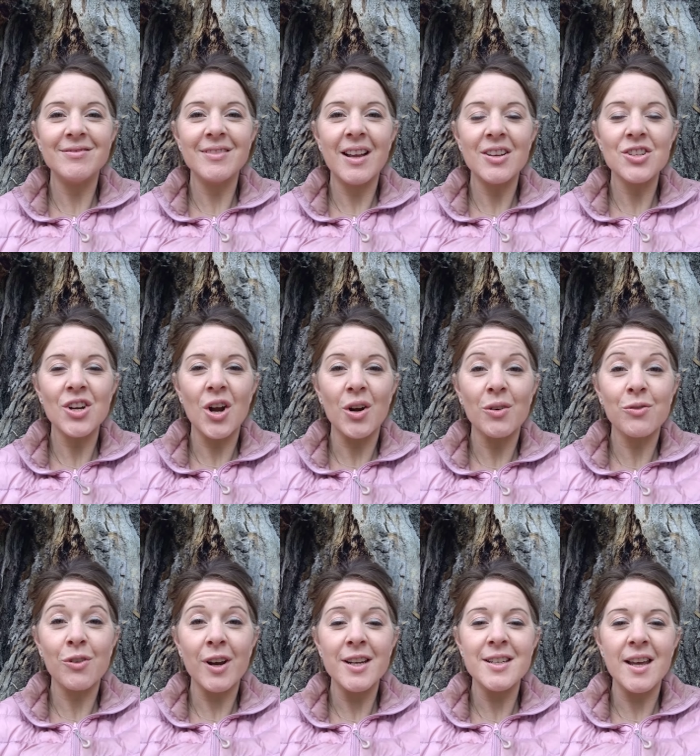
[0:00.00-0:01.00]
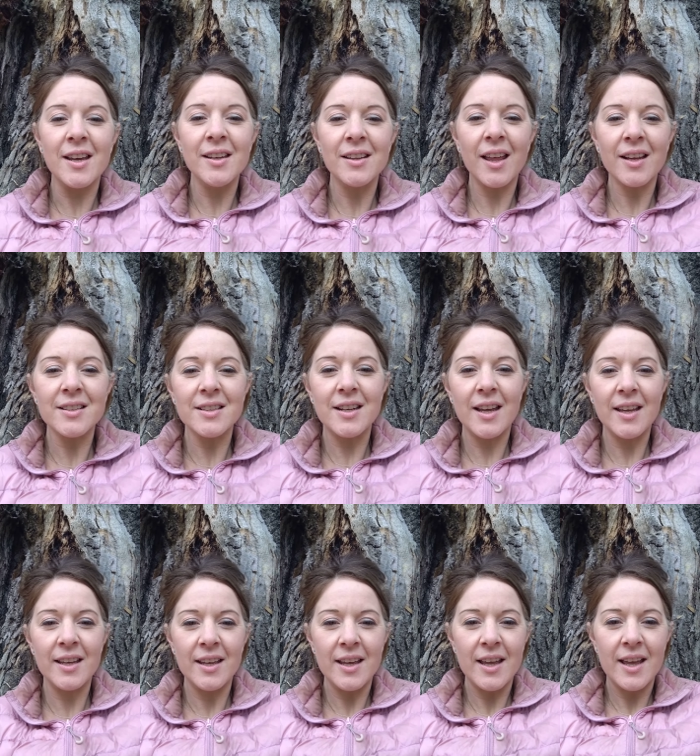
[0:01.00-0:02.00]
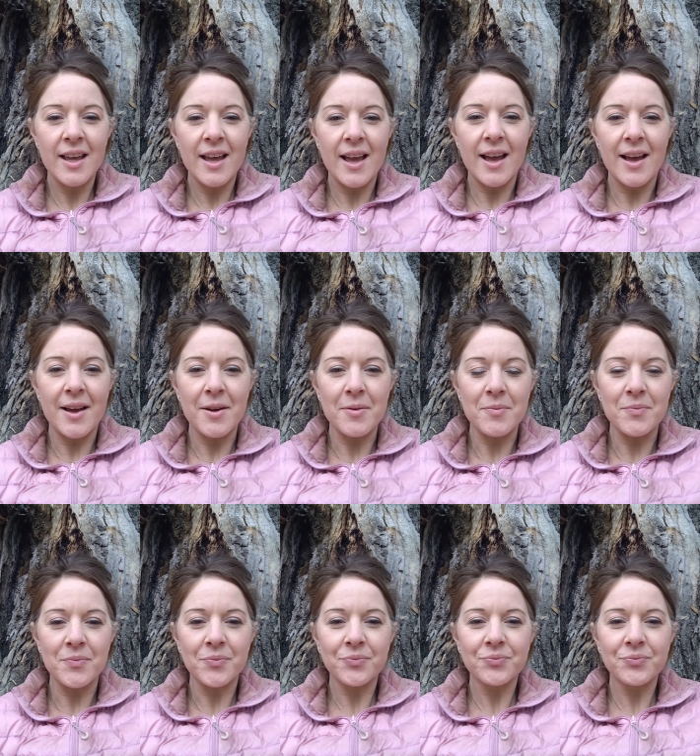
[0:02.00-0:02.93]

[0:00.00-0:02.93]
a child-free day like today, um,